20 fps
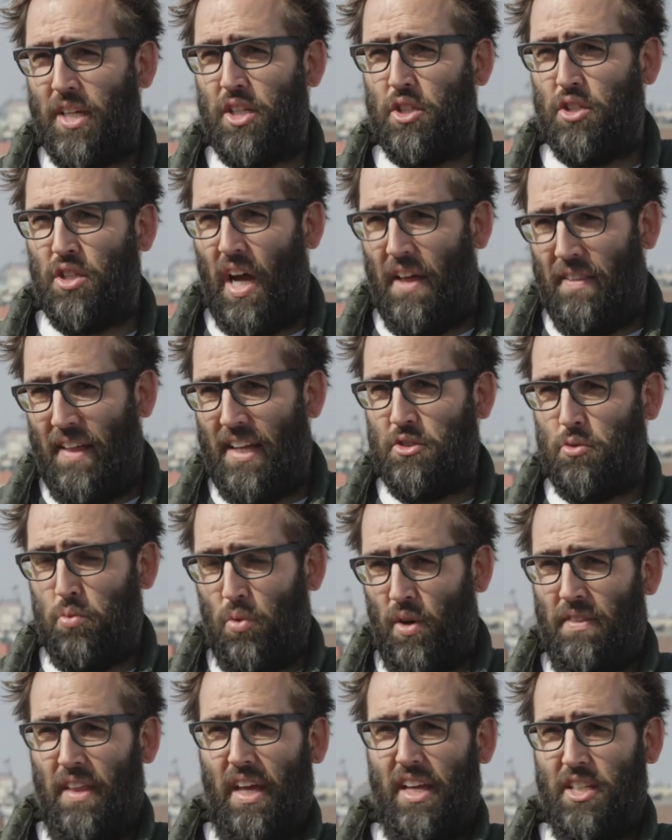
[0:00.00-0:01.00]
rickshaw. That's
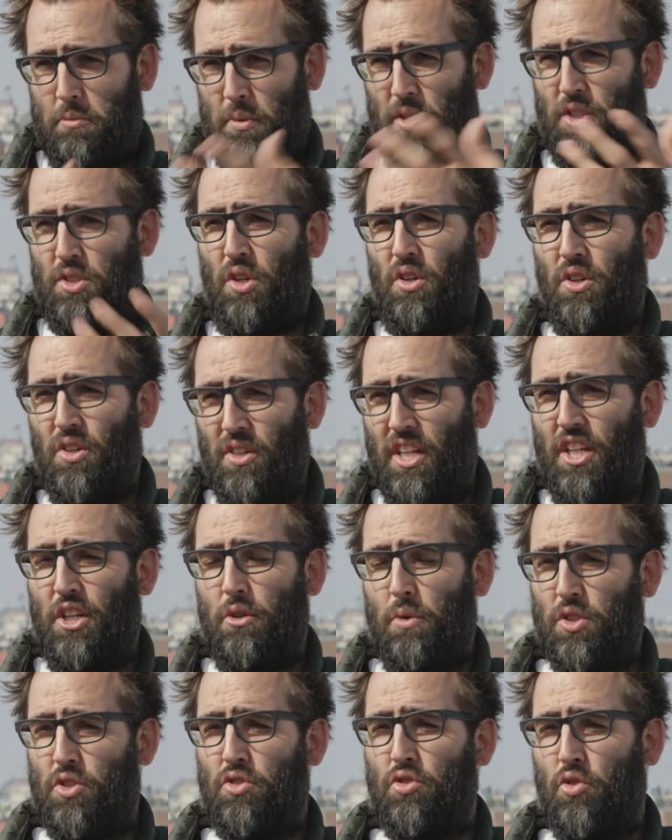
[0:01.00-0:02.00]
one that has been turned
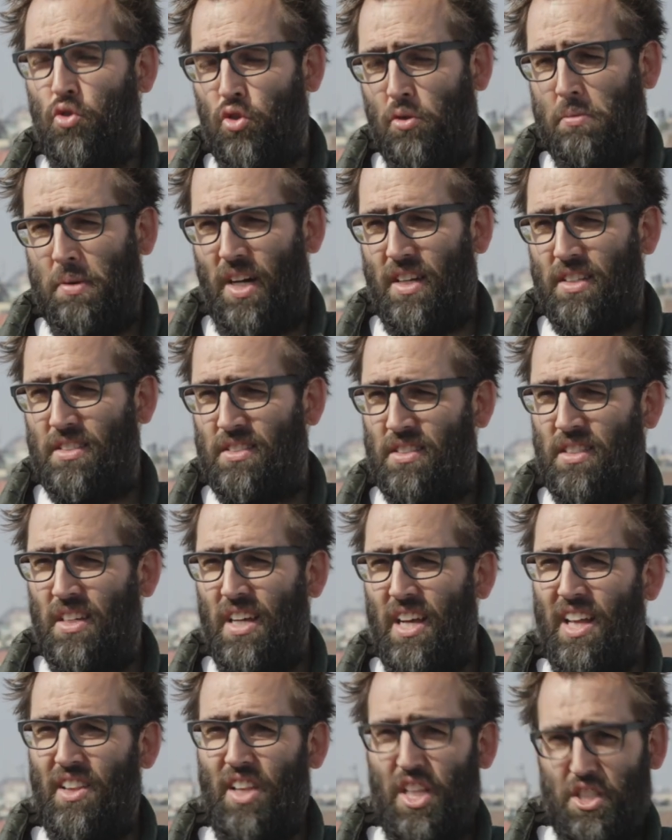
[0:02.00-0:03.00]
into a school bus.
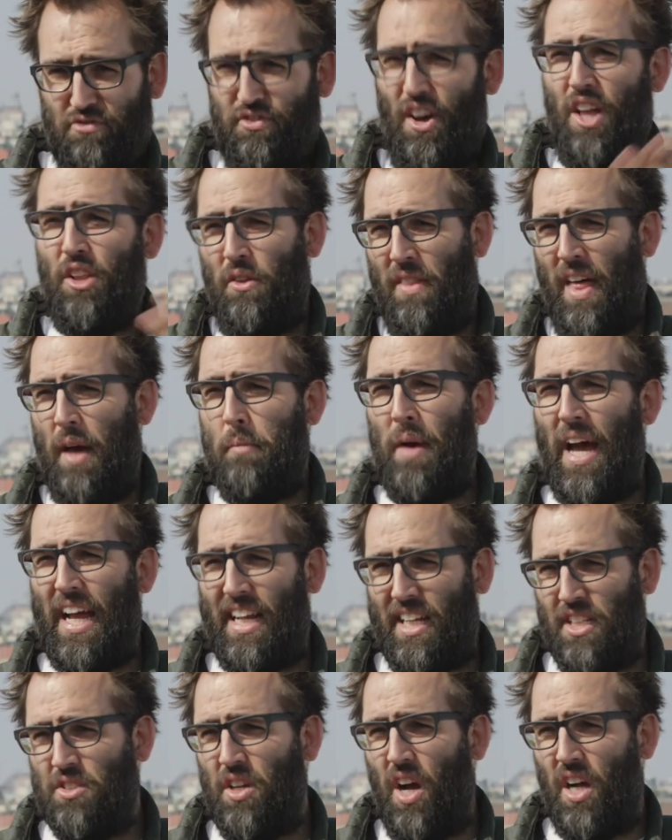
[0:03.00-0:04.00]
Let's follow that back and